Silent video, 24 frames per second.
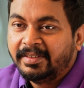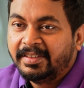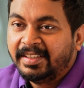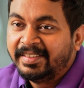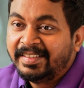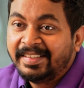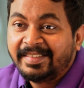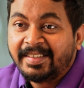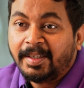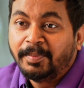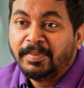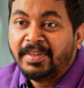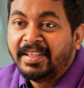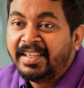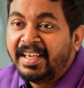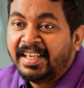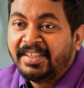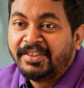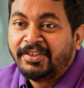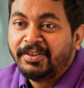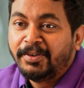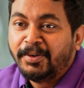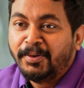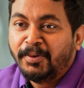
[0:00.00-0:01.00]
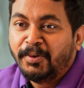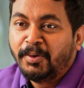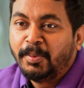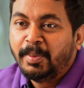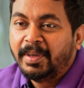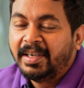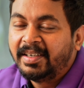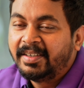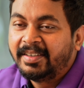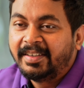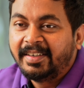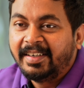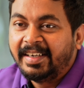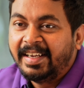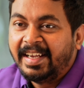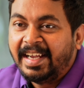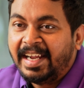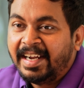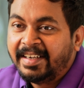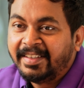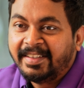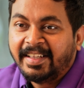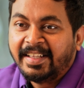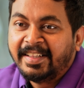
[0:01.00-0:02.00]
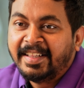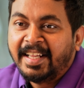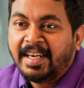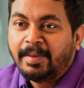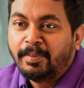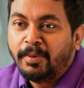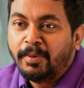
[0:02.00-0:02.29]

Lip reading: This is something I should know, but in that